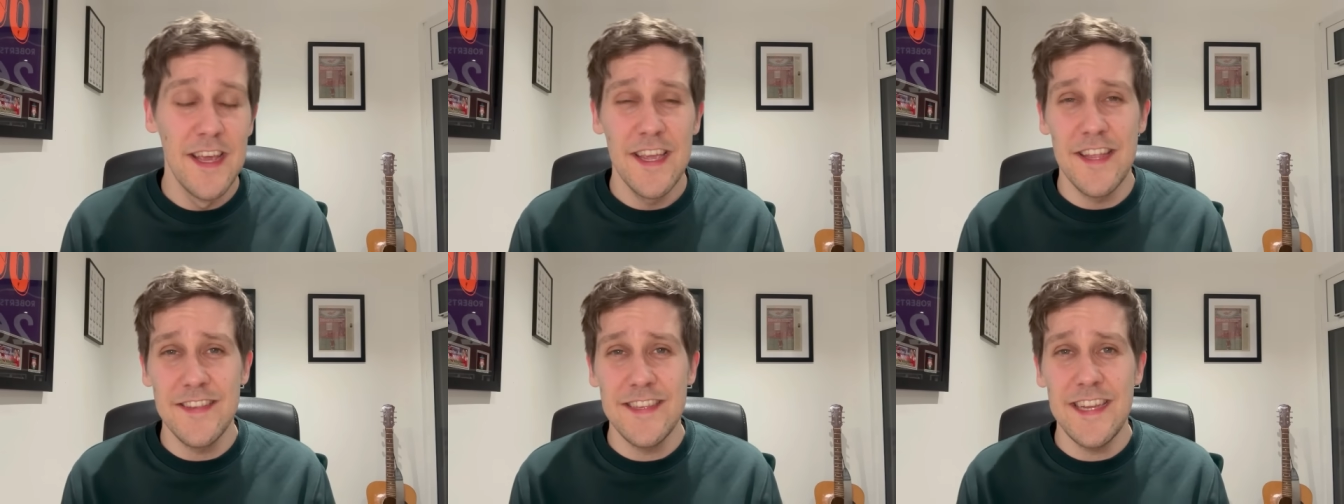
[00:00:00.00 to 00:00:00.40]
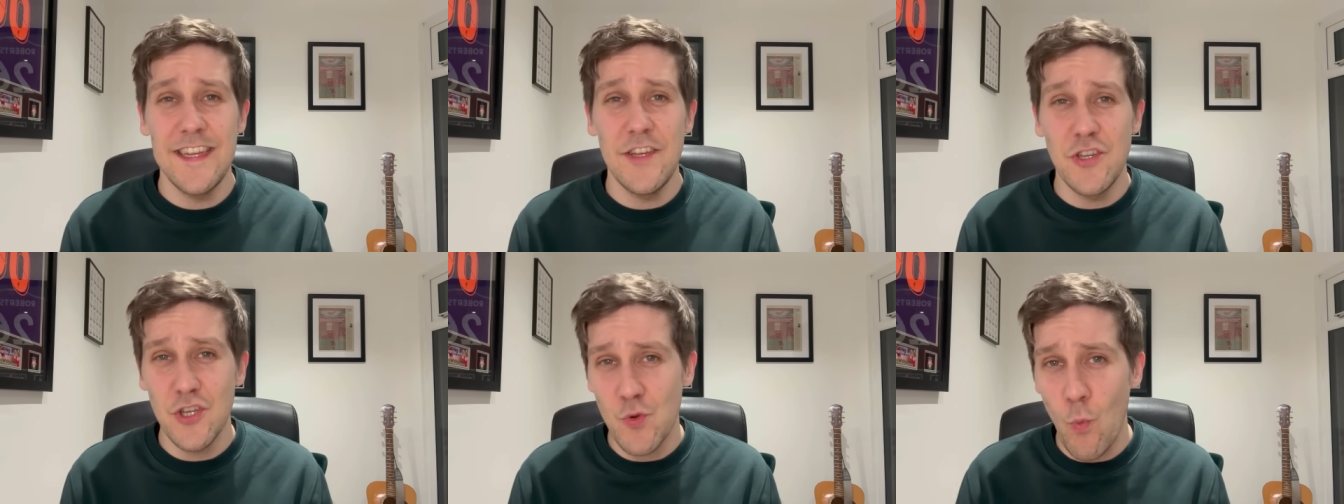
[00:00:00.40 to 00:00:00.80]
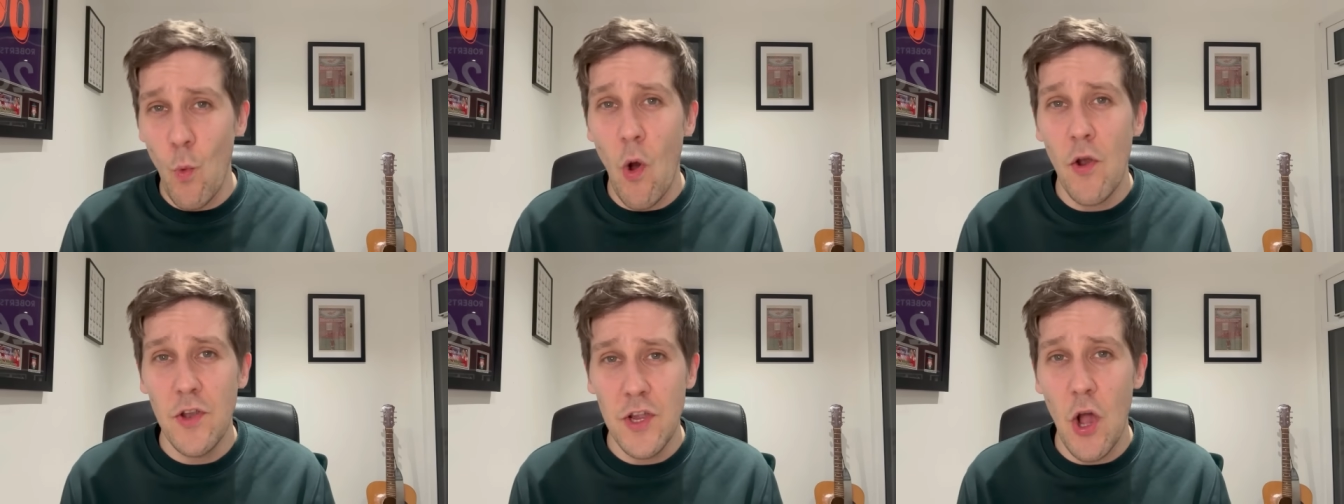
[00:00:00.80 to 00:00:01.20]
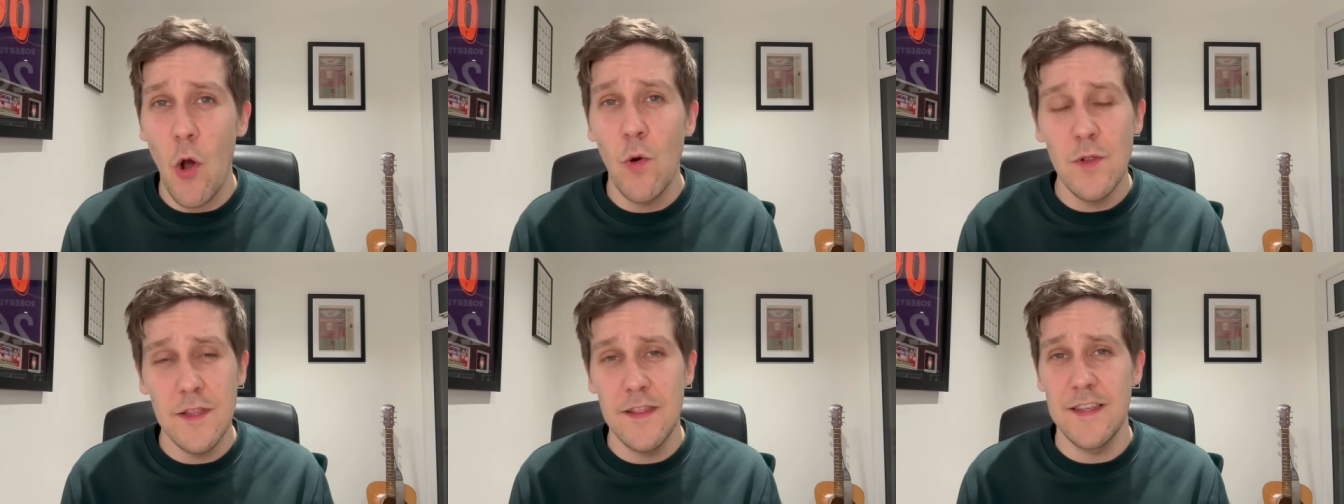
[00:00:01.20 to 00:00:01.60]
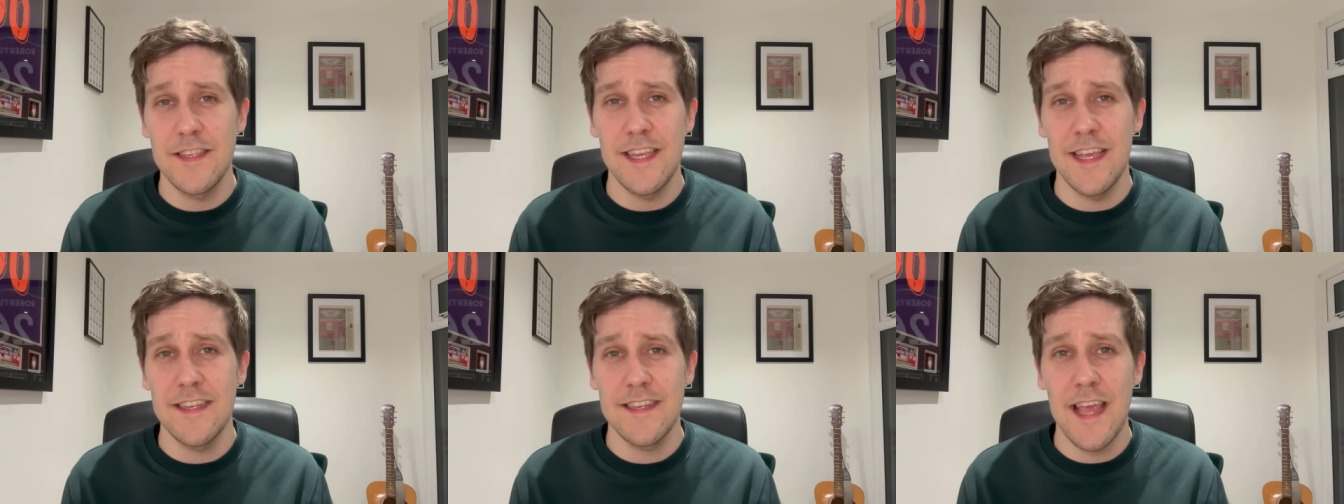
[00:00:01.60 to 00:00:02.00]
conceded just 1 goal in the
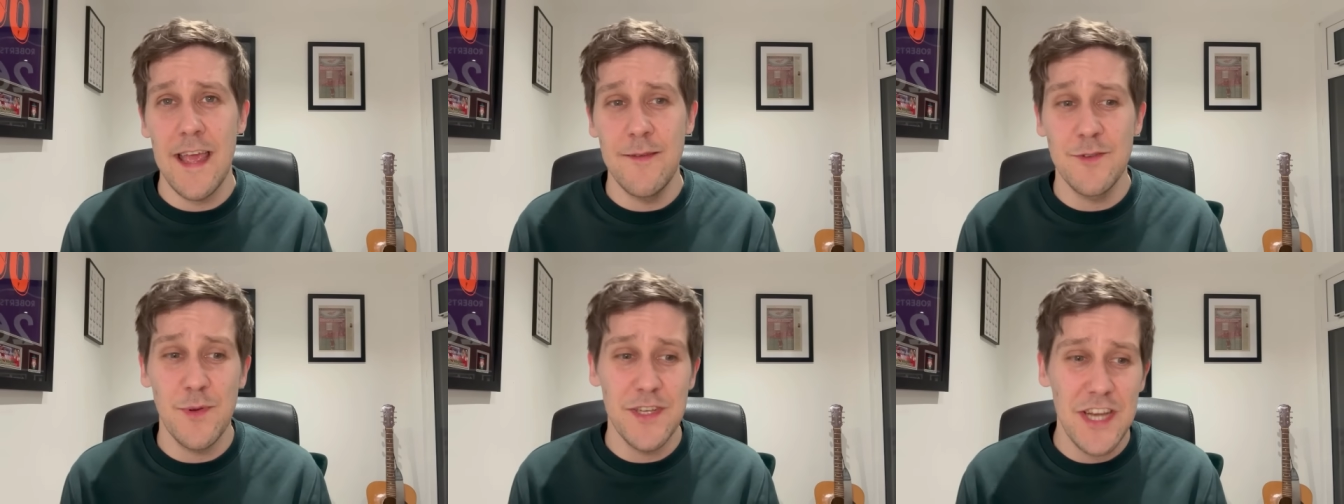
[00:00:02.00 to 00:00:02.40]
6 games,